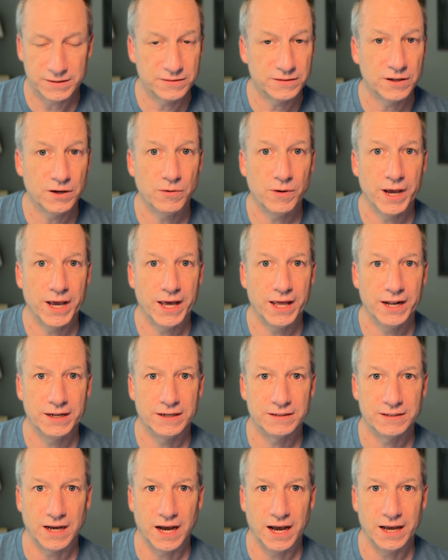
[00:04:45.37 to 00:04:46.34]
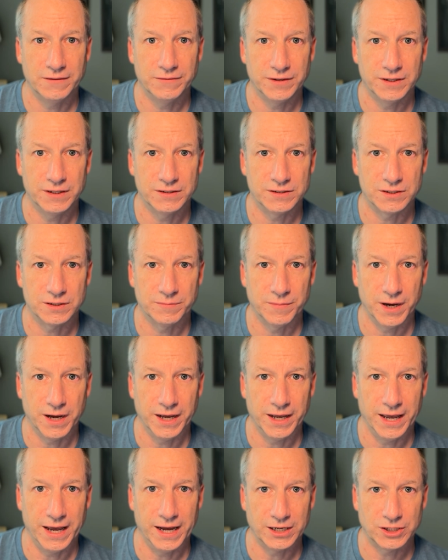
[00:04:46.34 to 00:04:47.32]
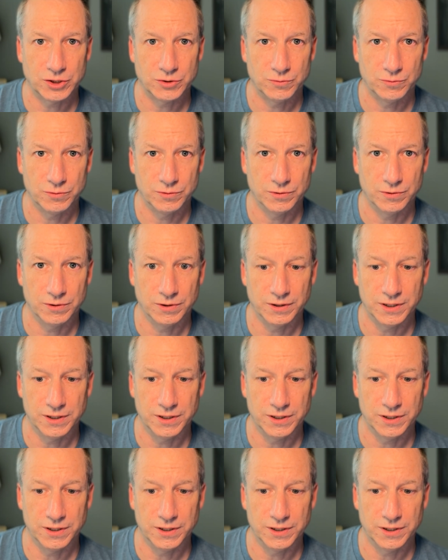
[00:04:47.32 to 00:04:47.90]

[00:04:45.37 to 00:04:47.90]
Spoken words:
go ahead and dive into my actual